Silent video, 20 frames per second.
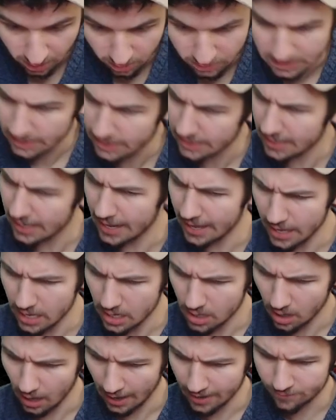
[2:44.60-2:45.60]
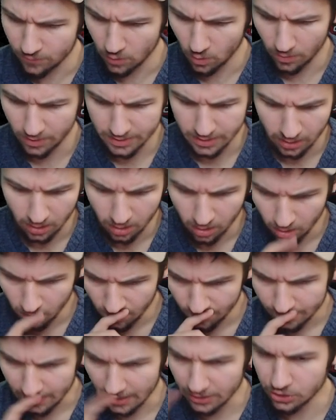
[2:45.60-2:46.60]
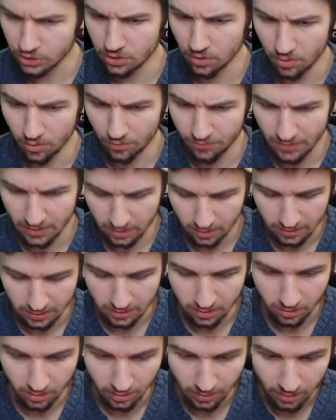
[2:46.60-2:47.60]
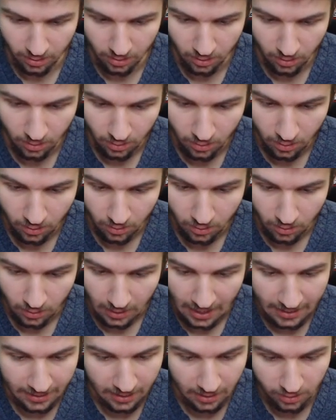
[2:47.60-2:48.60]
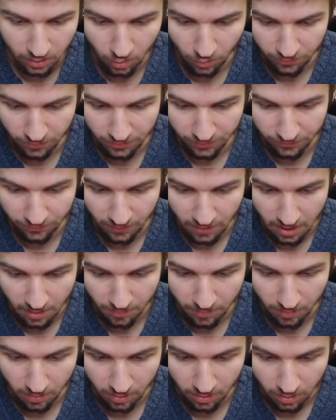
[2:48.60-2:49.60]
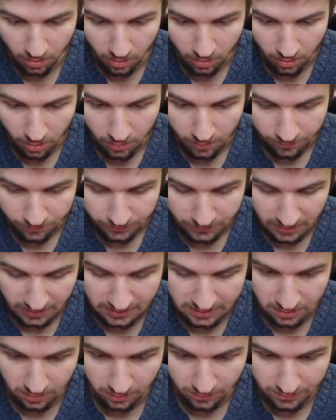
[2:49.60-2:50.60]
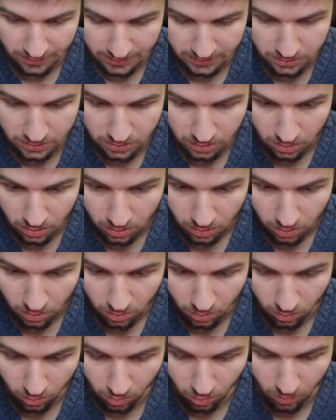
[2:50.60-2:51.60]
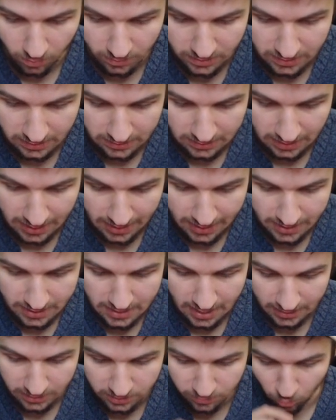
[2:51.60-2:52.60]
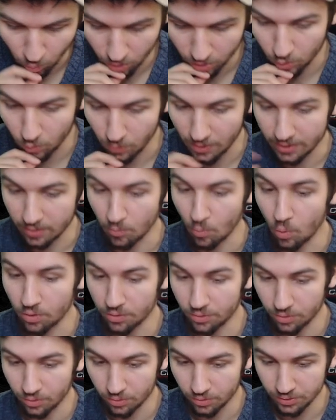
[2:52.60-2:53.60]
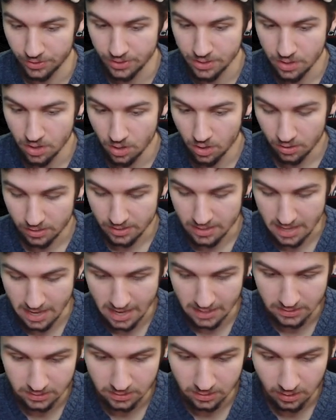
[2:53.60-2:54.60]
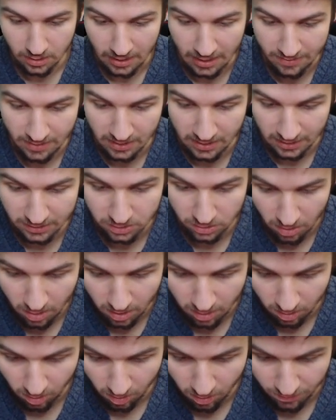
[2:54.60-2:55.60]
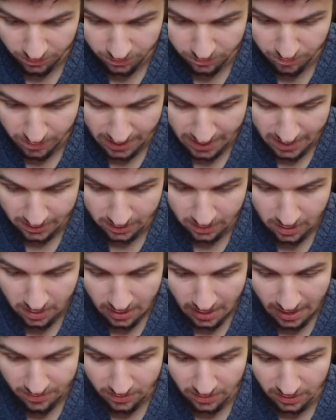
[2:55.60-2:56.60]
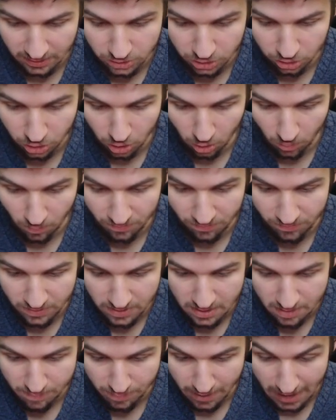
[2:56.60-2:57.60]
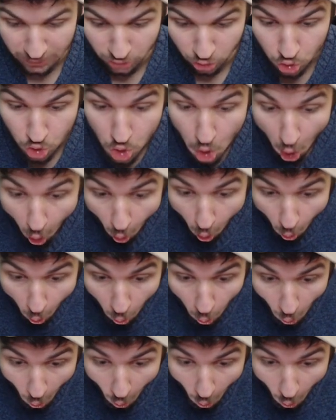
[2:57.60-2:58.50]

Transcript: Did it get a hit? I have no idea. Actually, don't know if that got a hit or not. I gotta go for this fireball. Gotta kill this. Oh, it didn't die. Yikes. Mortar quick. Mortar early. Yes. And then let's log all this back. And then let's just go with the bats. No!